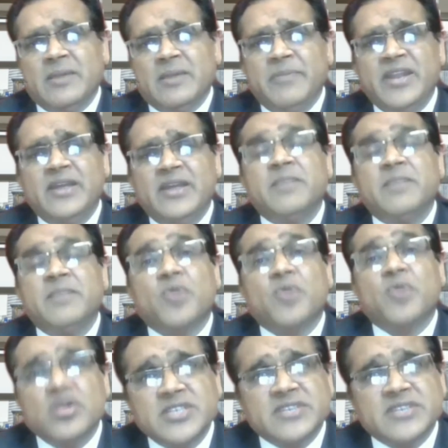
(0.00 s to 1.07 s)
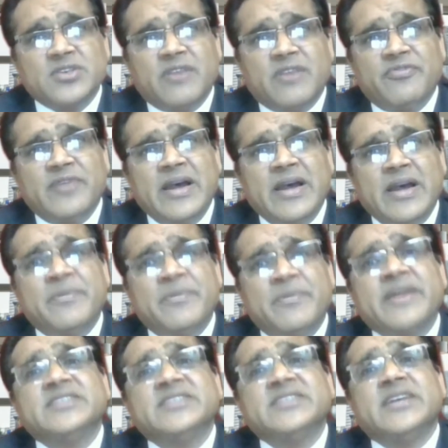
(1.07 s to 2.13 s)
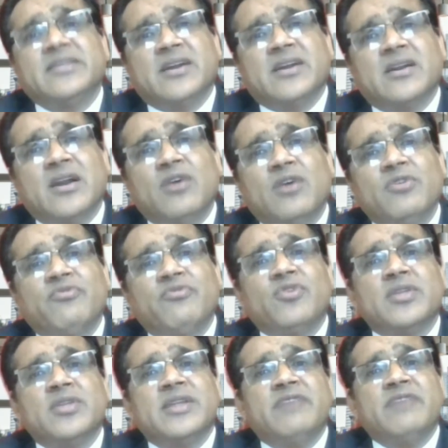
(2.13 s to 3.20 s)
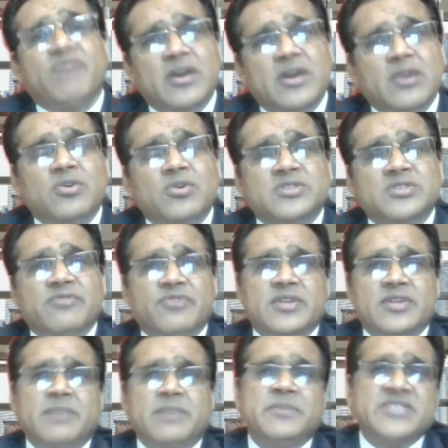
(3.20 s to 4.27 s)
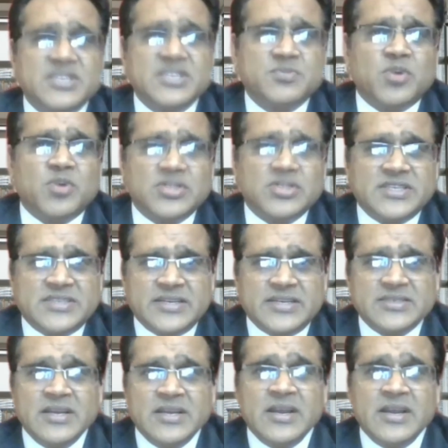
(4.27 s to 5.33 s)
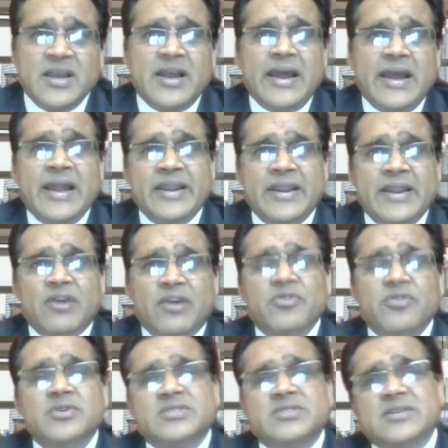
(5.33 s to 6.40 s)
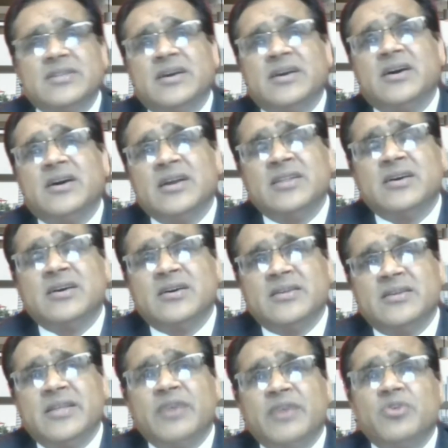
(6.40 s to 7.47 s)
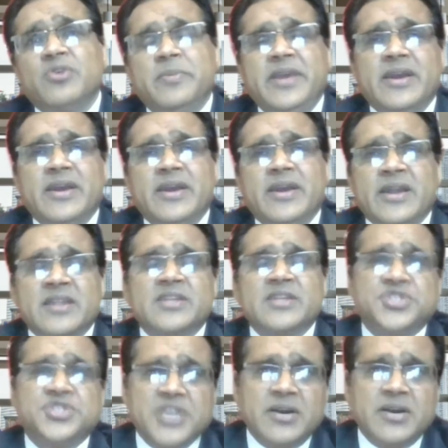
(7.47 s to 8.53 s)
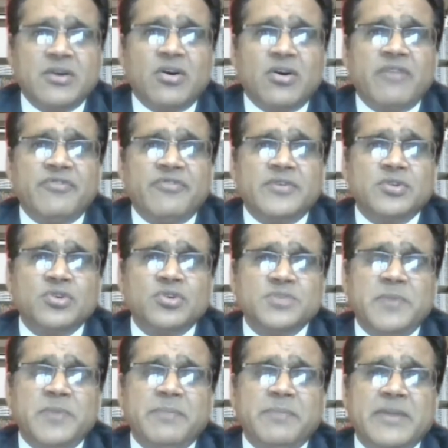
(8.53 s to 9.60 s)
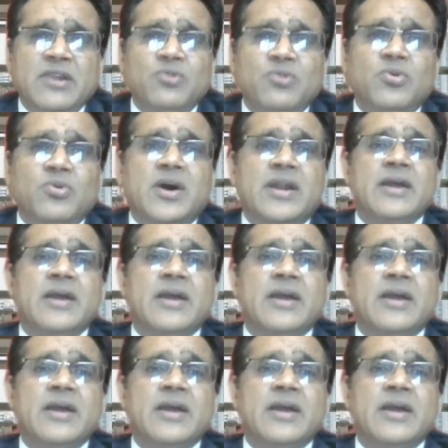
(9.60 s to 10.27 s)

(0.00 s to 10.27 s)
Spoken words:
been in the process of embracing the cloud for their workloads or for their business processes. And of course there could be another chunk of those people who